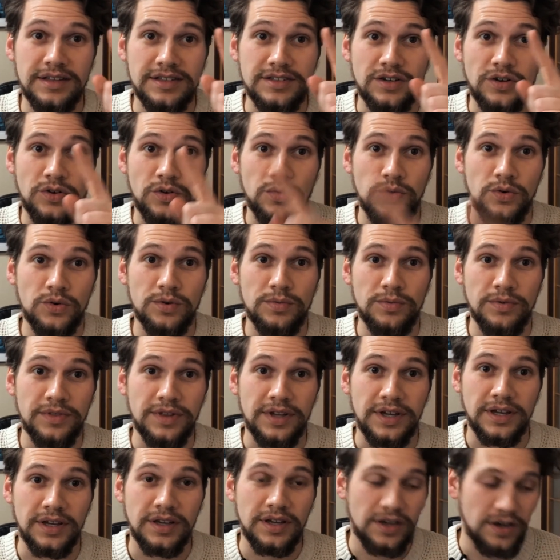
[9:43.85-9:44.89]
Horrible.
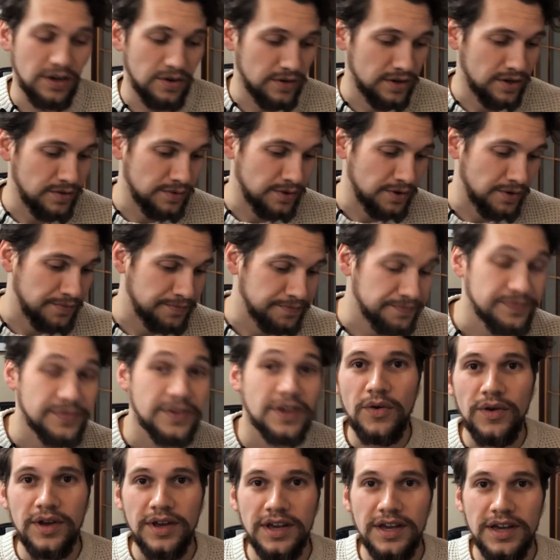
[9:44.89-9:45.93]
here we go.
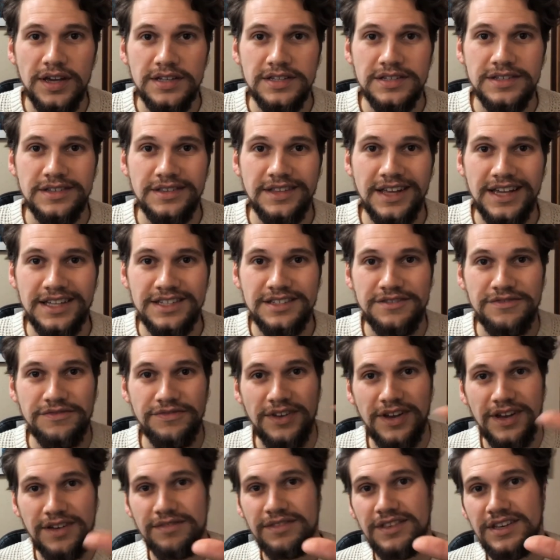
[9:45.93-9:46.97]
All right, guys. That's
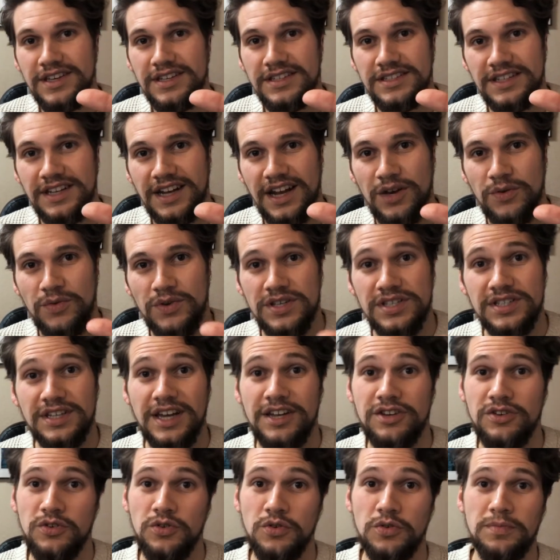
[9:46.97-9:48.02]
five things that I wish
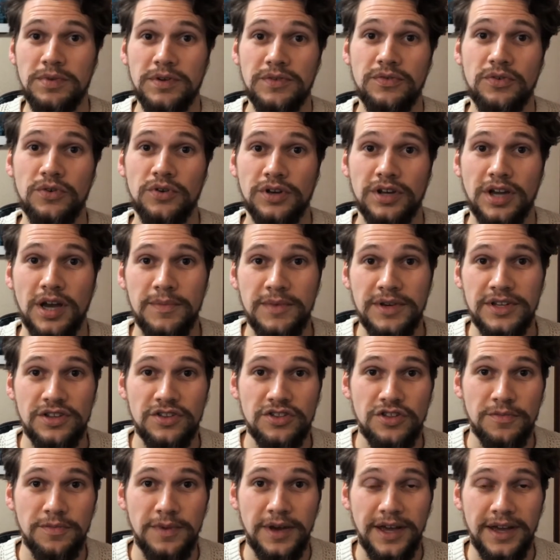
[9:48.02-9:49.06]
I knew before coming to
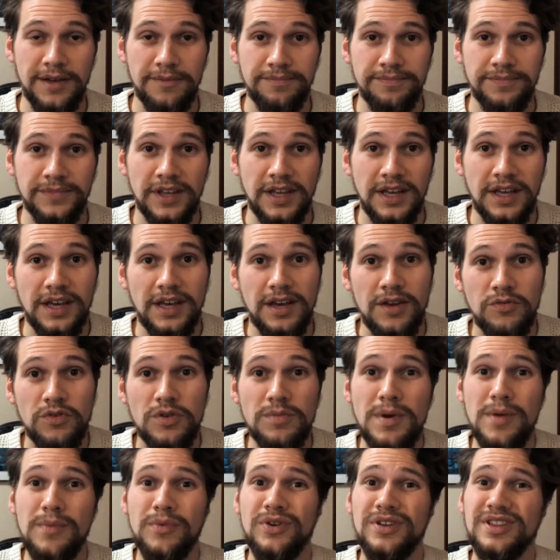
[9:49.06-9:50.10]
Japan.
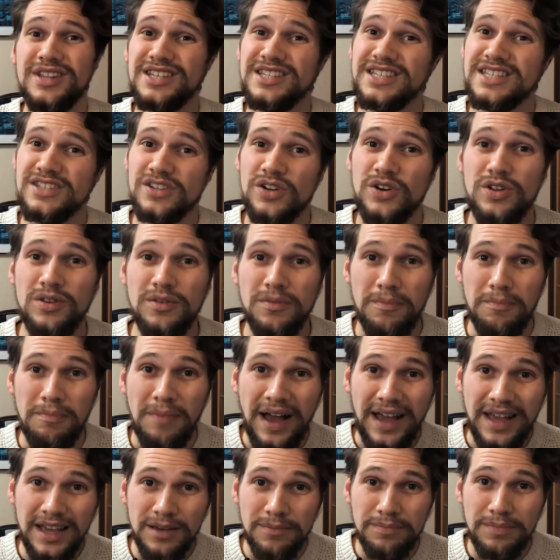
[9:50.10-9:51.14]
Remember, this is all
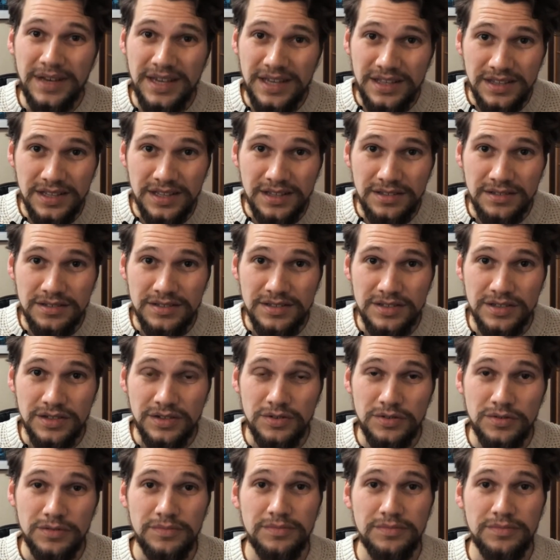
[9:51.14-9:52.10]
my opinion, so